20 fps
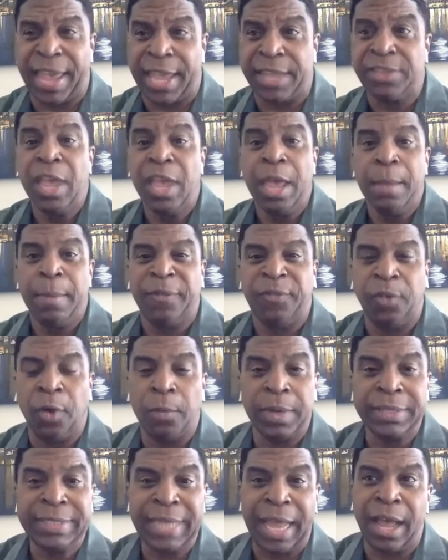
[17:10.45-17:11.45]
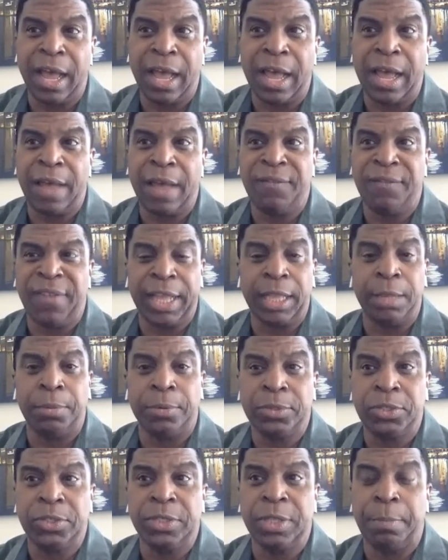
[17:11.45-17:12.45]
phase before it was uh,
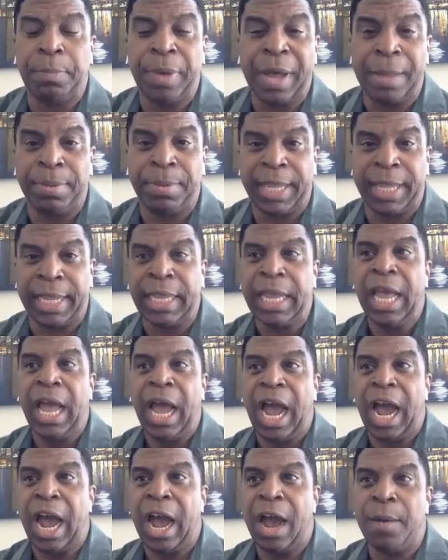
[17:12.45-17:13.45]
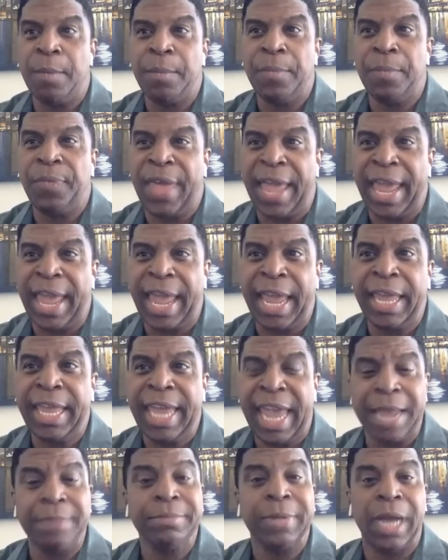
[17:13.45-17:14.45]
available to the public. Um, they
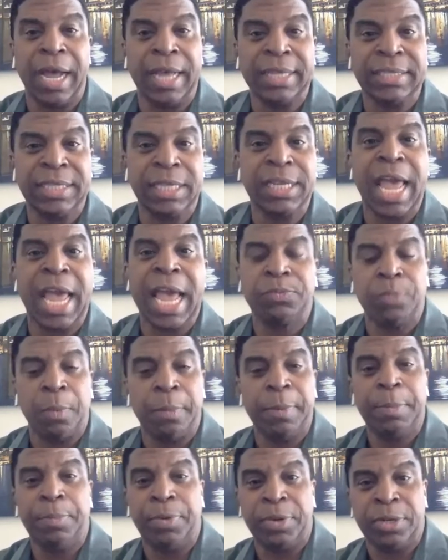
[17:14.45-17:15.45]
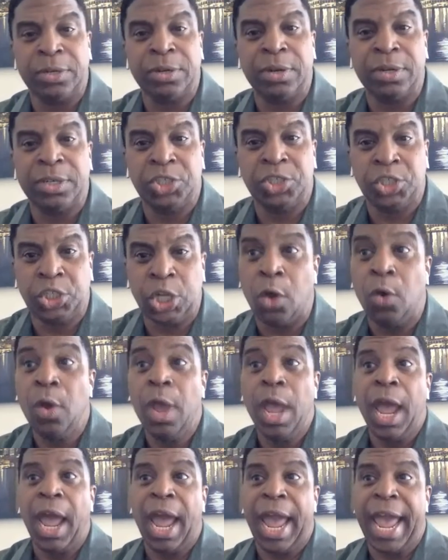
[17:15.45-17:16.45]
came to us and asked, will we put it on the show?
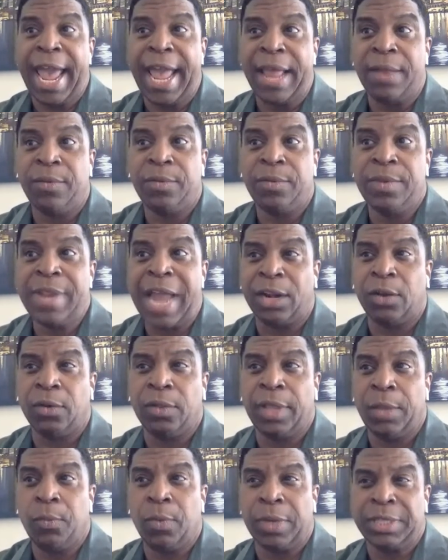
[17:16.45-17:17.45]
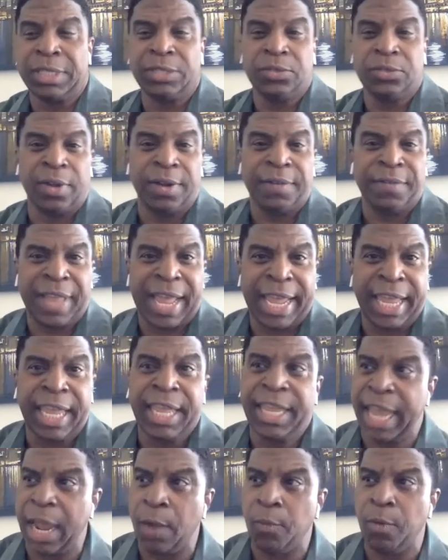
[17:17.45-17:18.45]
And not only was it sort of like,
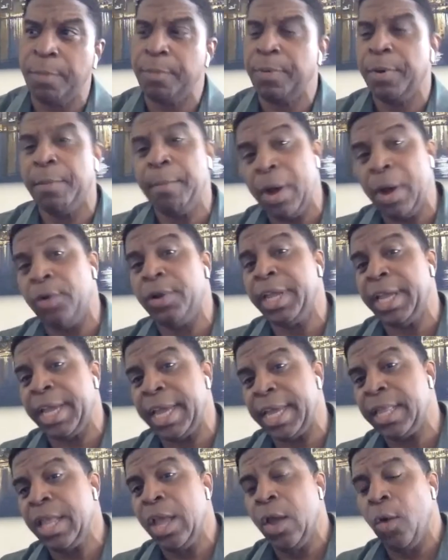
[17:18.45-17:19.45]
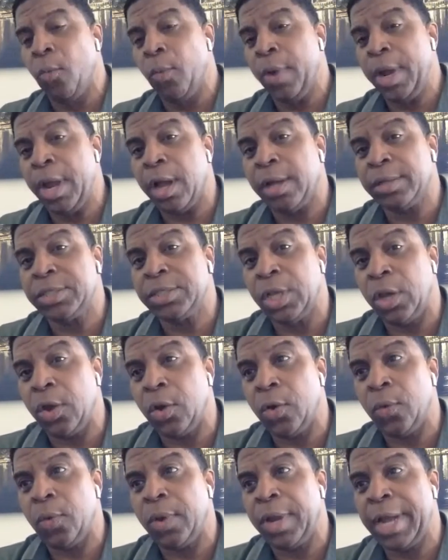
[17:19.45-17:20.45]
yeah, we're promoting it, we
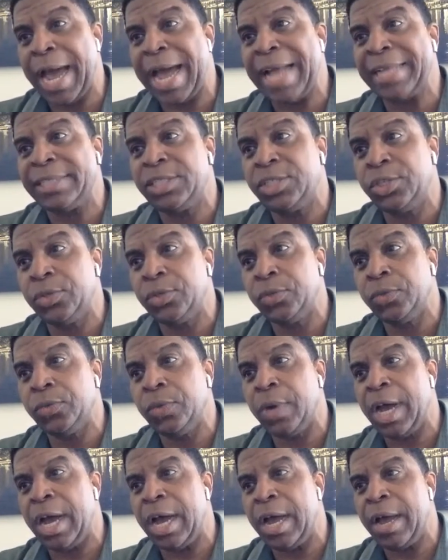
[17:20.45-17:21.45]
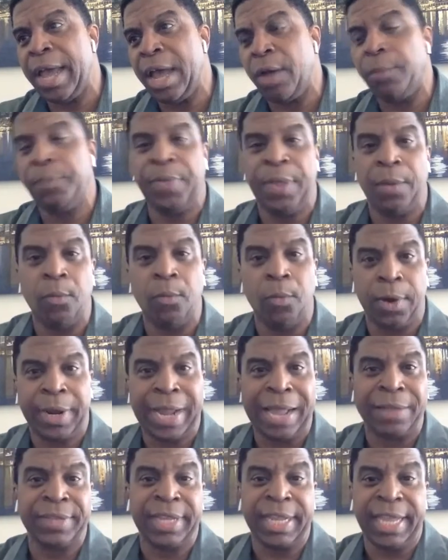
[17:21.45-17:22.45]
also got to uh, help them
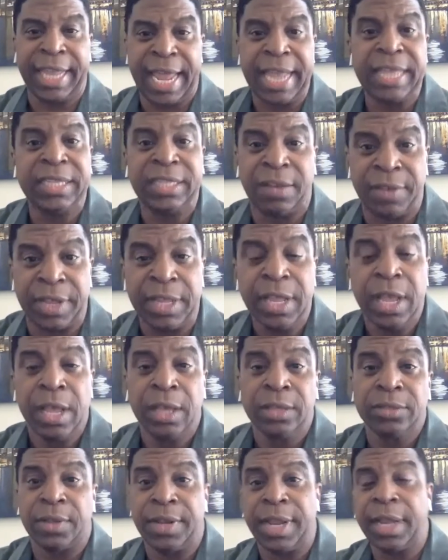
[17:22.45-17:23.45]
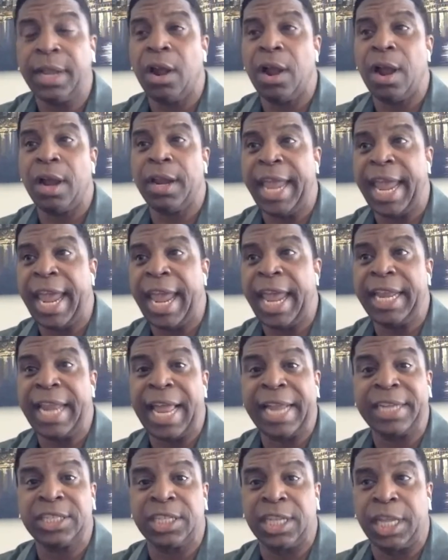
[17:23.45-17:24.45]
work out the kinks of it. So Nick Arcade
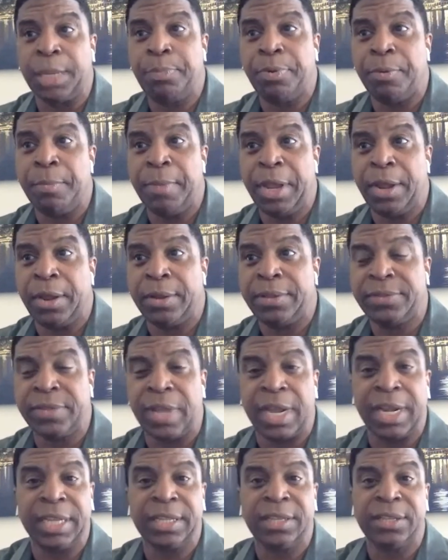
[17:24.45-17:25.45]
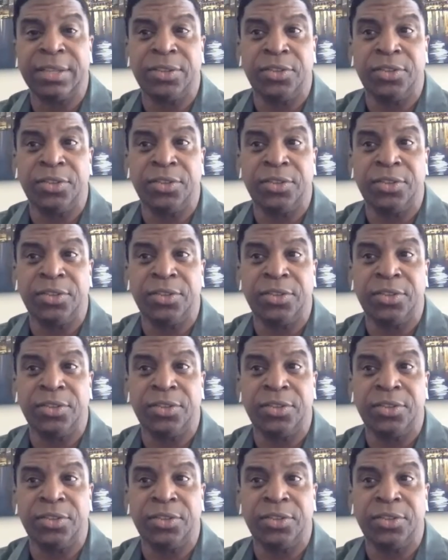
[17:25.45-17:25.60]
actually premiered Sonic